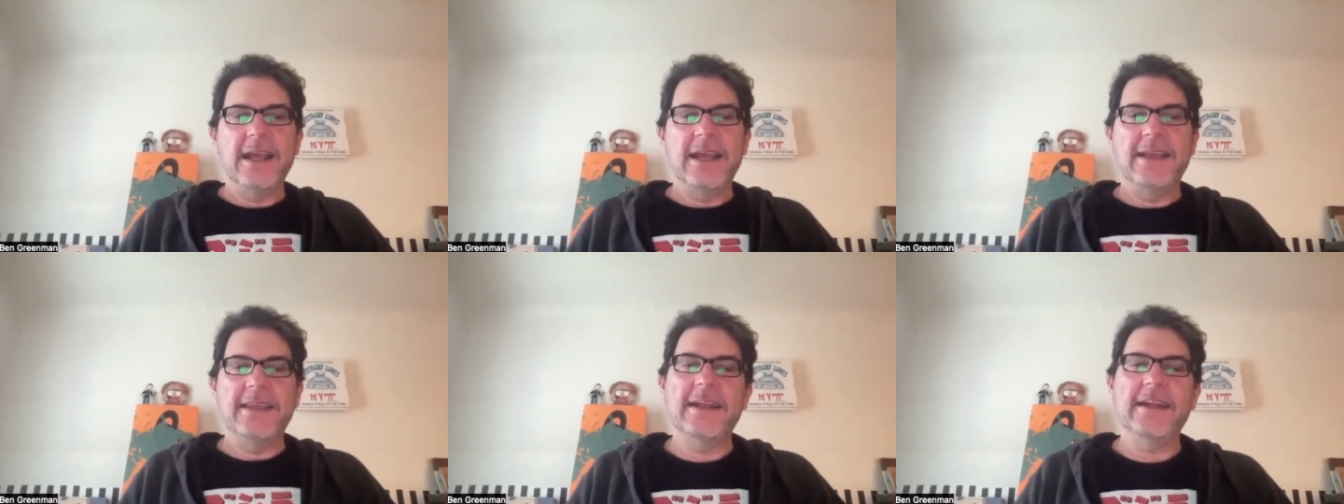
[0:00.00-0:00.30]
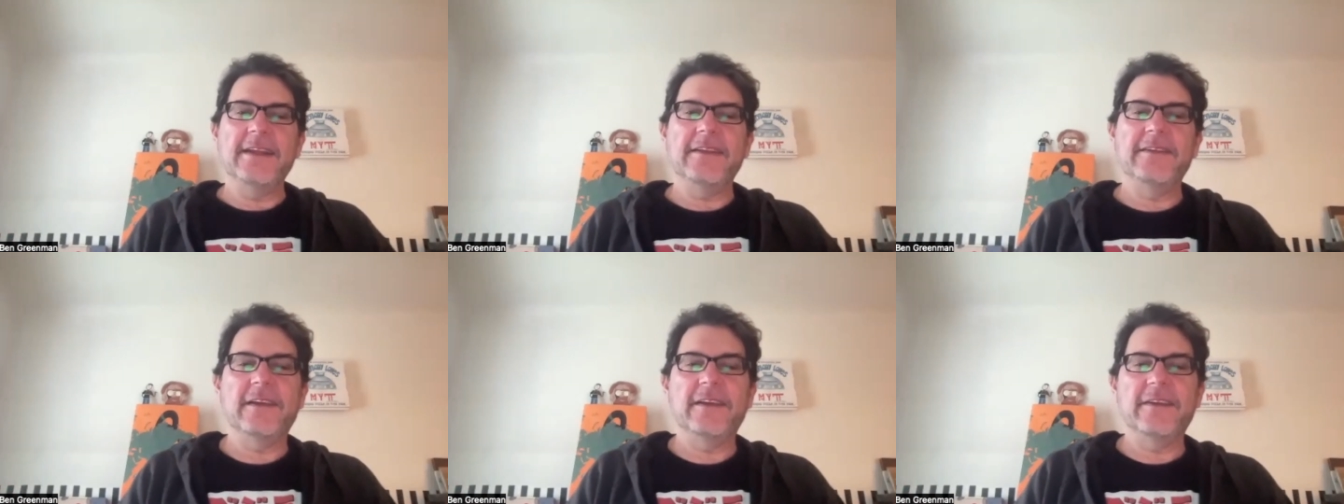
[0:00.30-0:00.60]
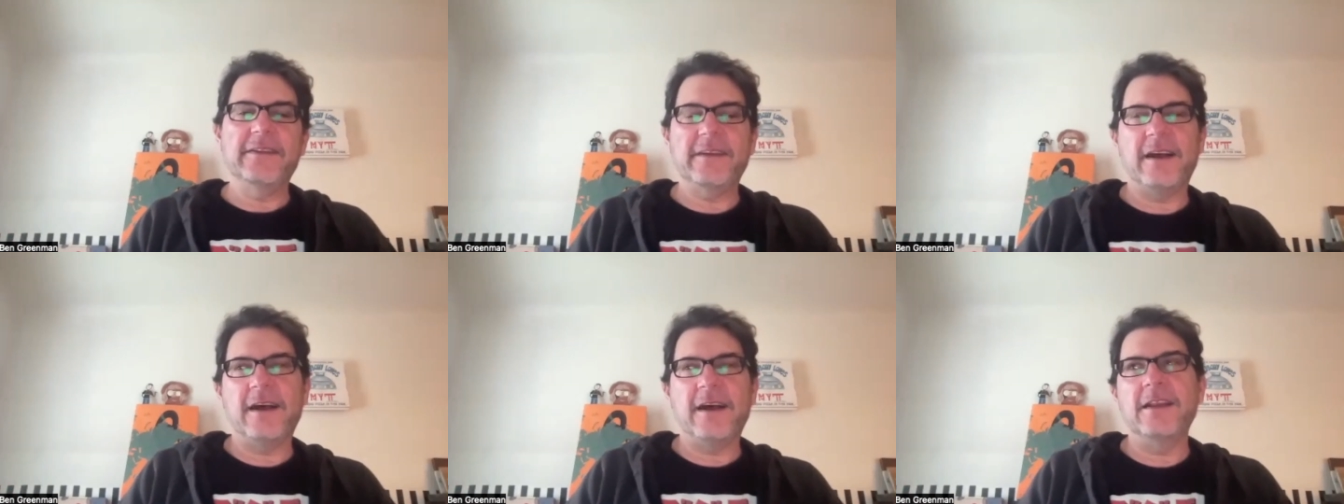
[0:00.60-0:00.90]
And then he
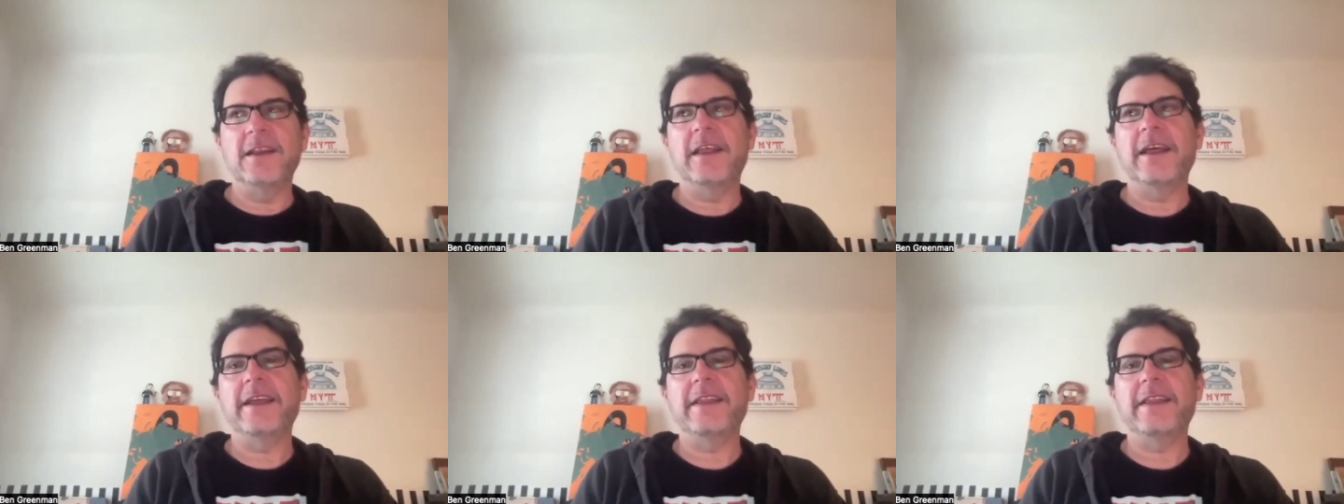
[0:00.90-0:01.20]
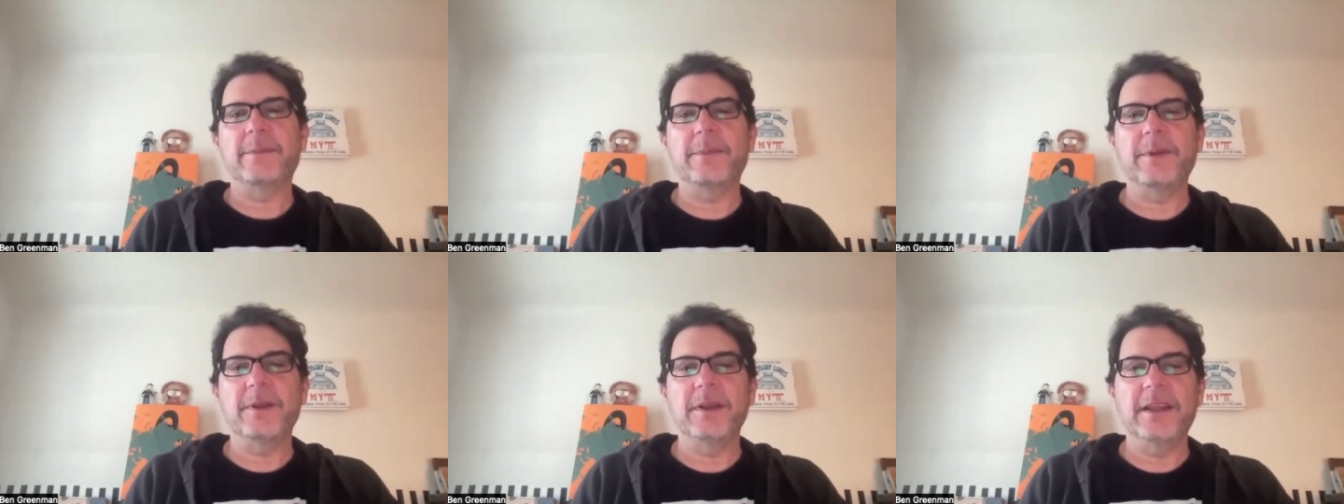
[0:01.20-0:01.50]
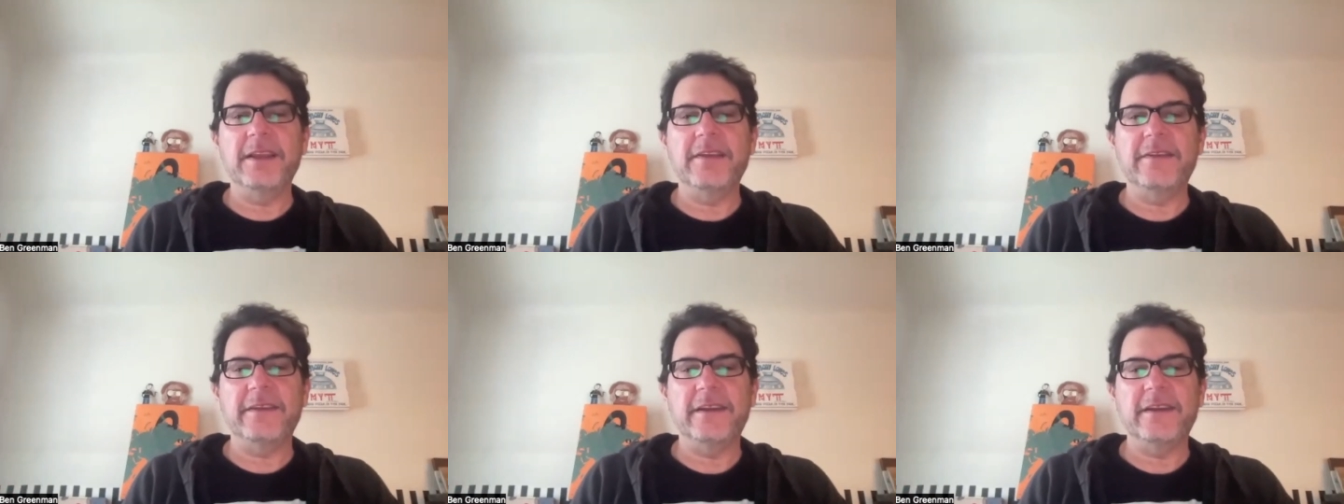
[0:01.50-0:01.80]
says, unlike the
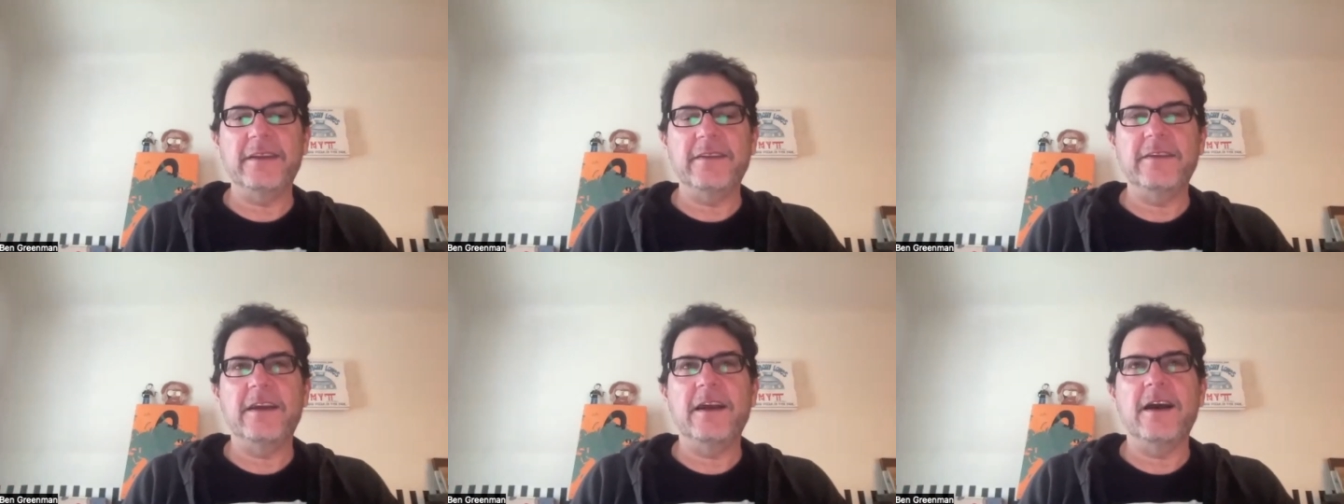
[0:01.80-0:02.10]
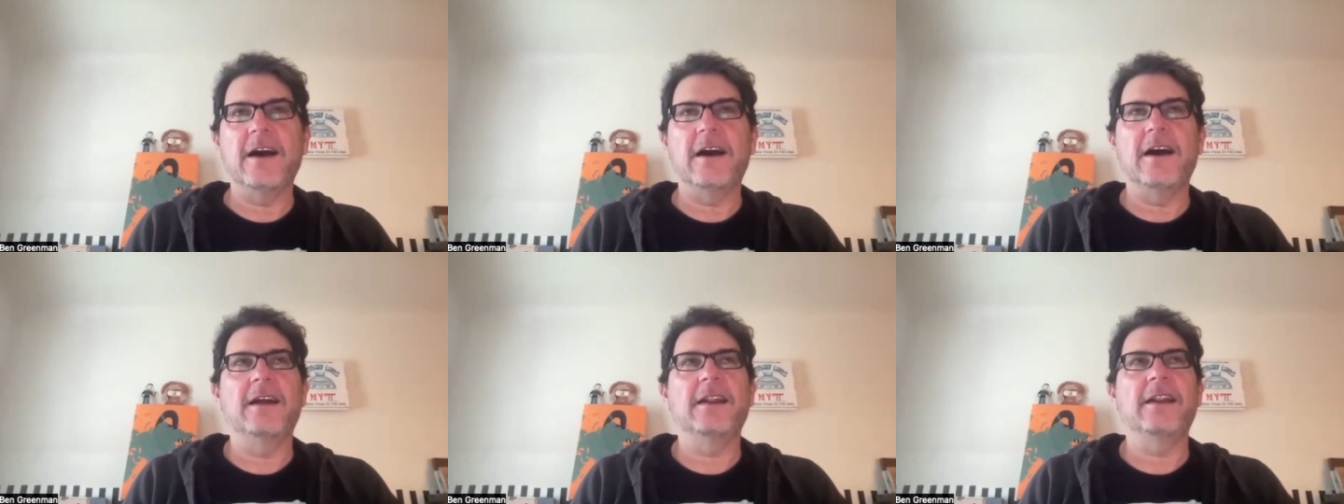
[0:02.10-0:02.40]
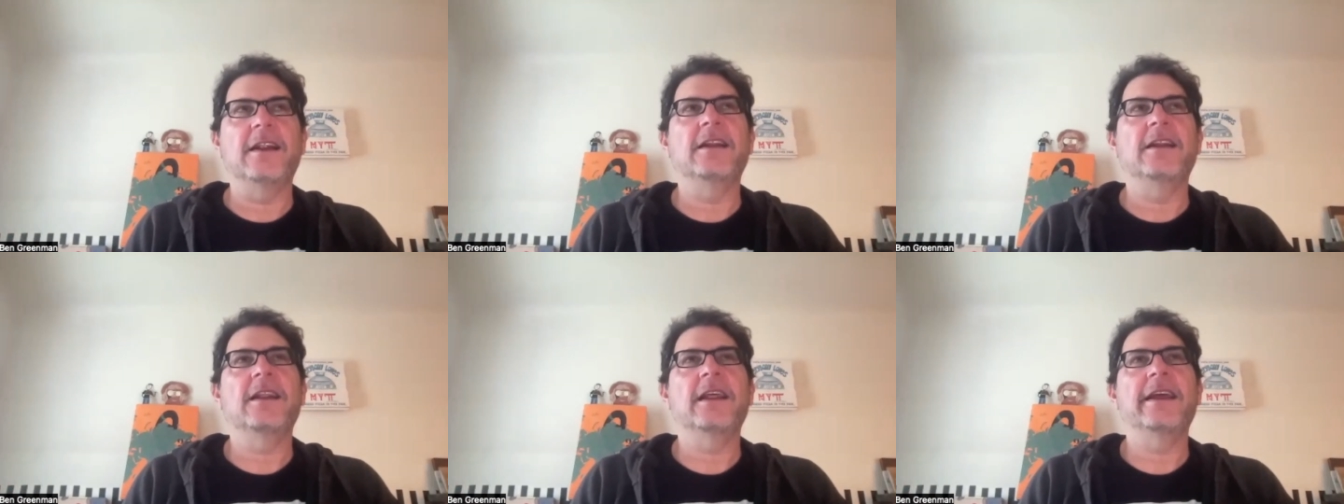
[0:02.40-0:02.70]
police and his gun,
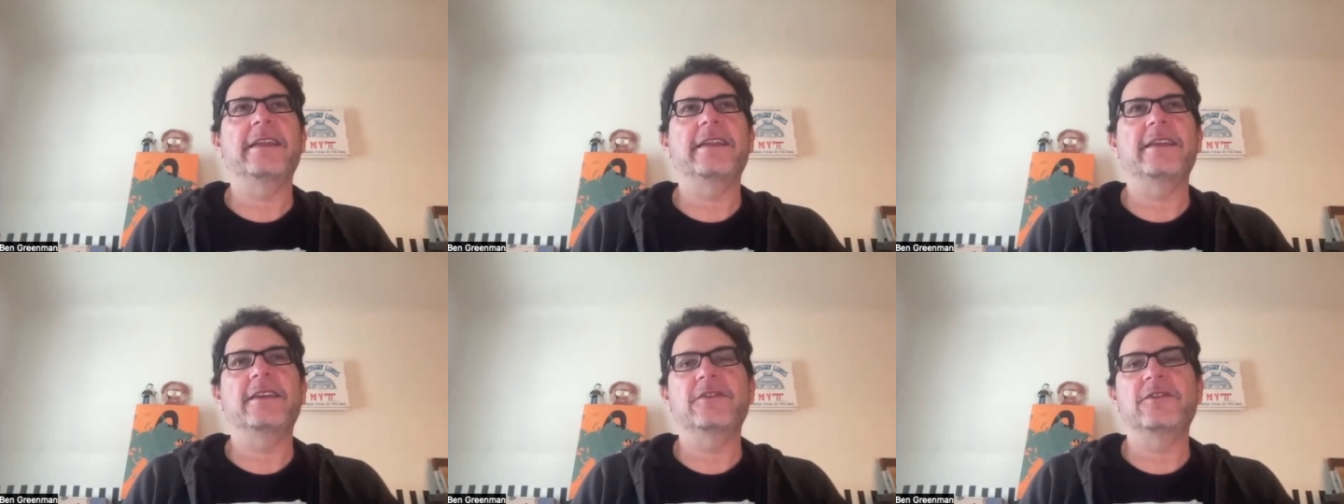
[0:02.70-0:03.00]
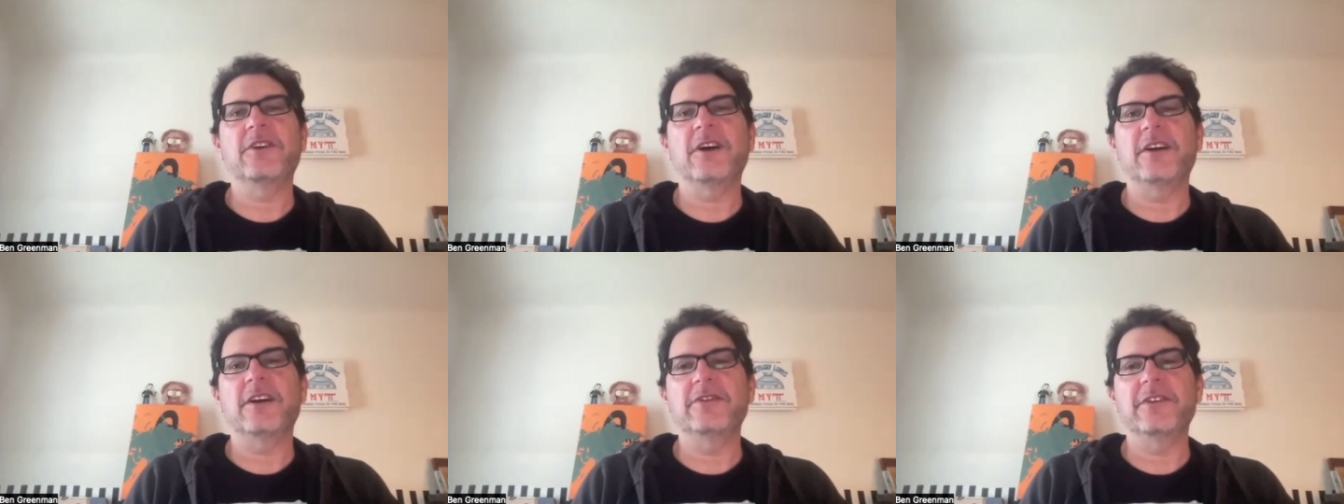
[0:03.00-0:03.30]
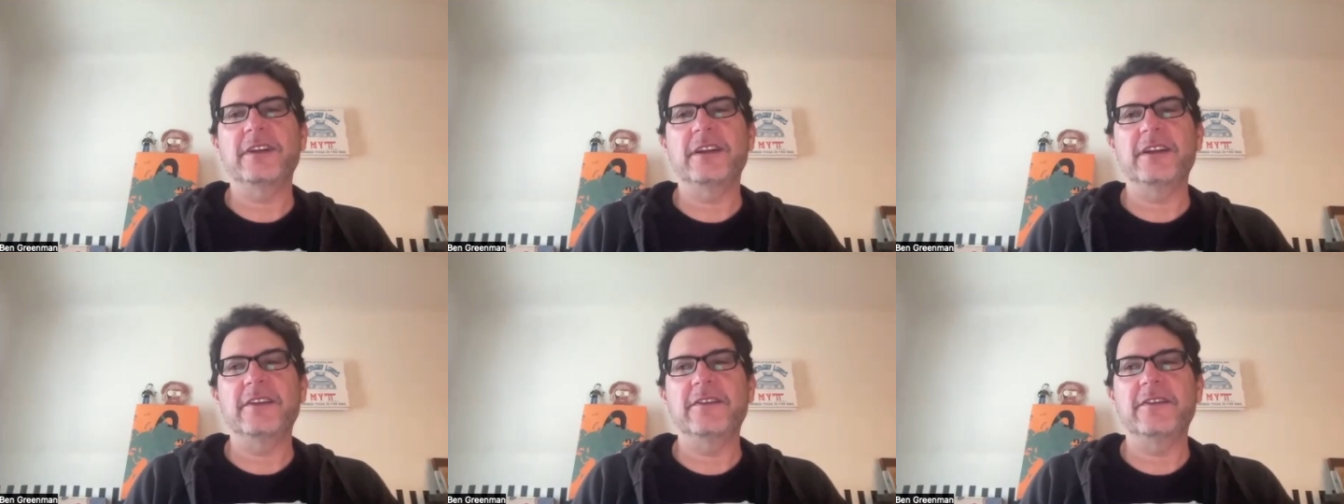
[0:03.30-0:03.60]
unlike the judge
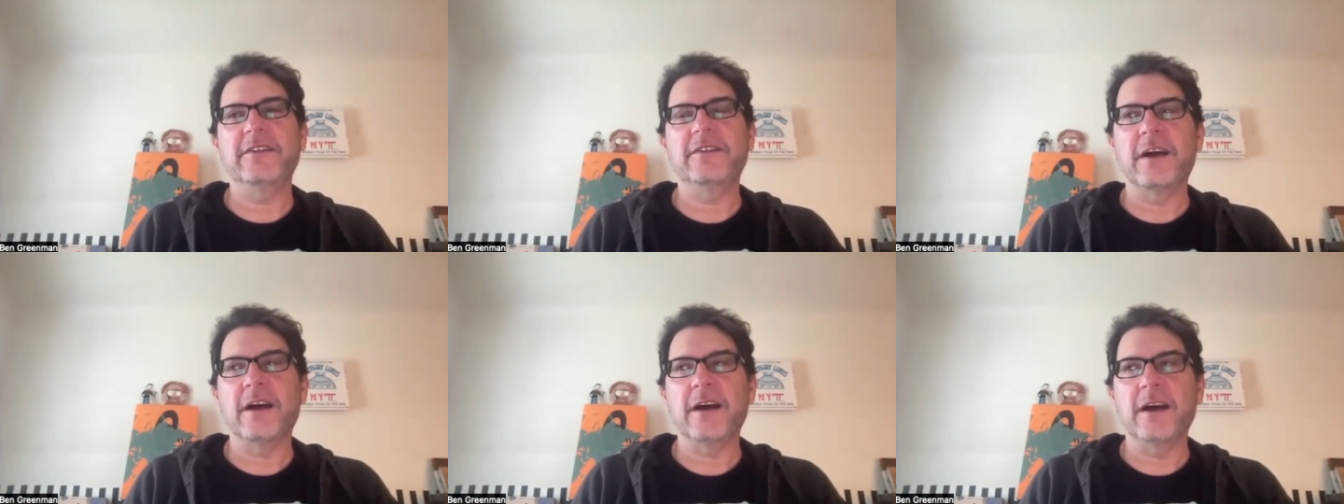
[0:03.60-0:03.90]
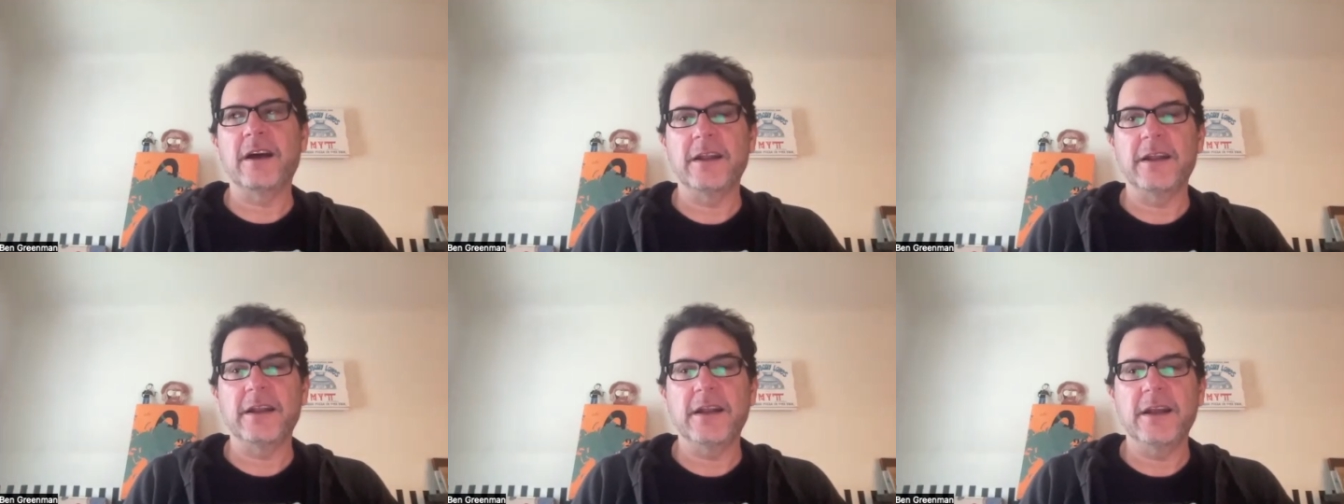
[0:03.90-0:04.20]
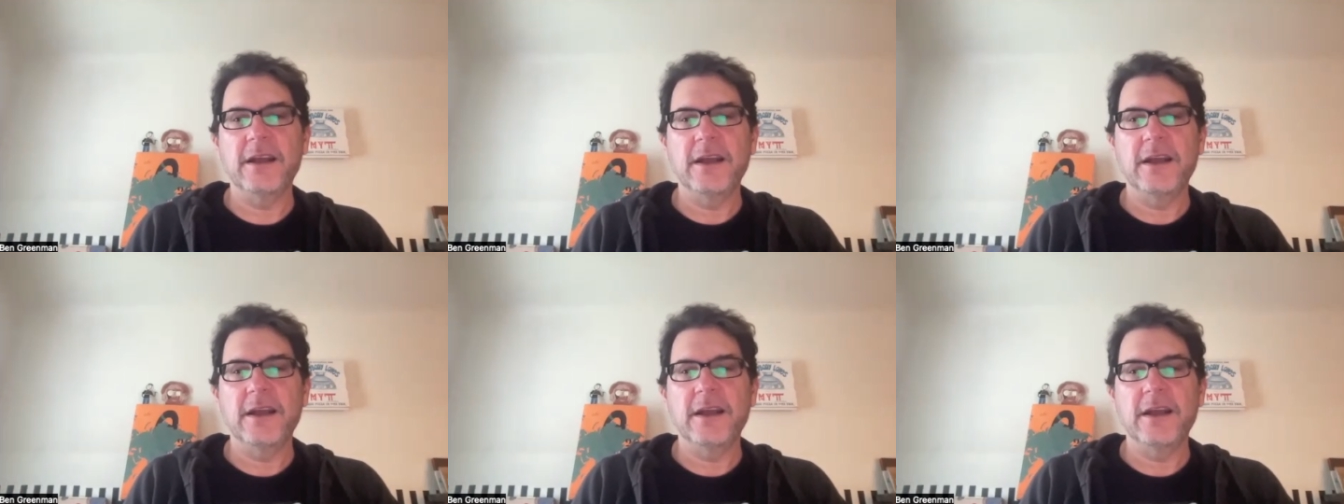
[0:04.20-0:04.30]
and his son,